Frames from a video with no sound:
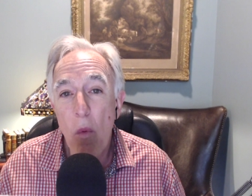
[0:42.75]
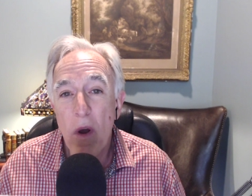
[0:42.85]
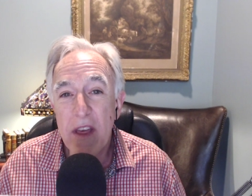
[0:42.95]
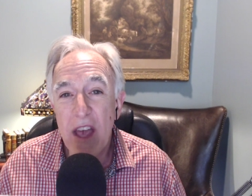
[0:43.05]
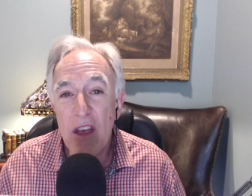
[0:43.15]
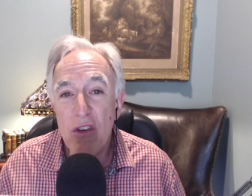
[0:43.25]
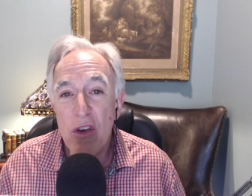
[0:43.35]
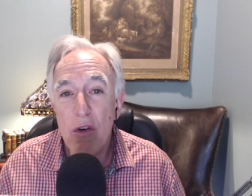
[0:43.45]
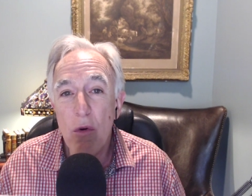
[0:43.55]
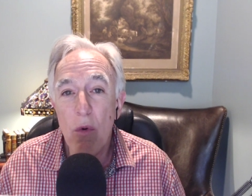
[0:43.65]
want
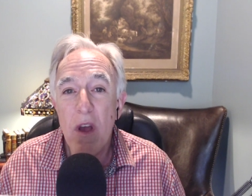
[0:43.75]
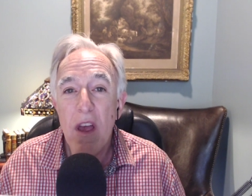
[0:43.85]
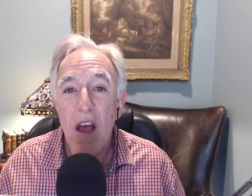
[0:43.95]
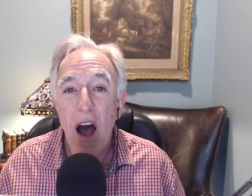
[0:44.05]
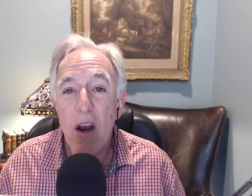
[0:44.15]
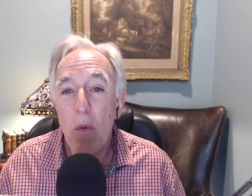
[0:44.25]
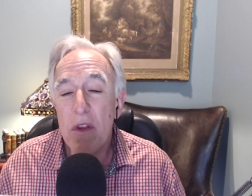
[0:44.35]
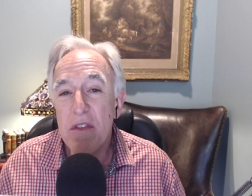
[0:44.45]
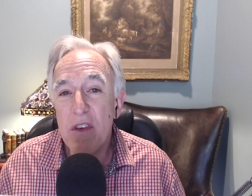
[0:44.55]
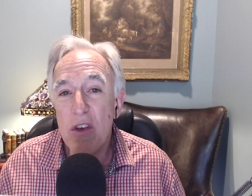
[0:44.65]
to
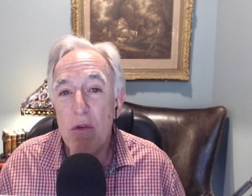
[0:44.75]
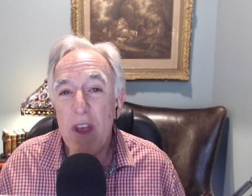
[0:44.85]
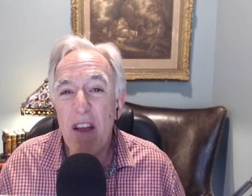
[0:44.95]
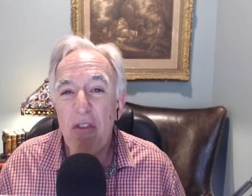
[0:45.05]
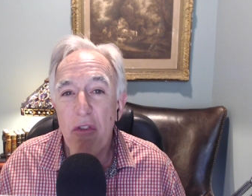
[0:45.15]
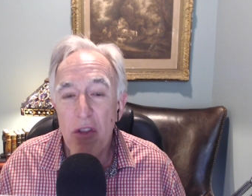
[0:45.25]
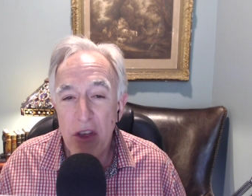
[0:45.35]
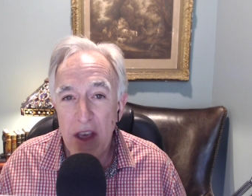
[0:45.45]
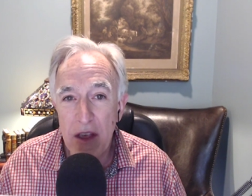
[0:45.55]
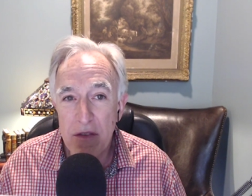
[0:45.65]
see you get
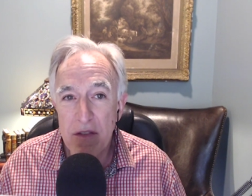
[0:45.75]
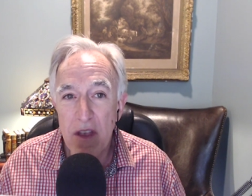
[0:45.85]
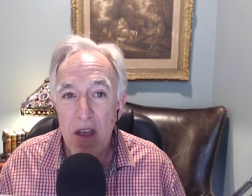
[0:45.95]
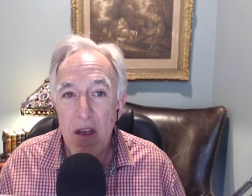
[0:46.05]
fleeced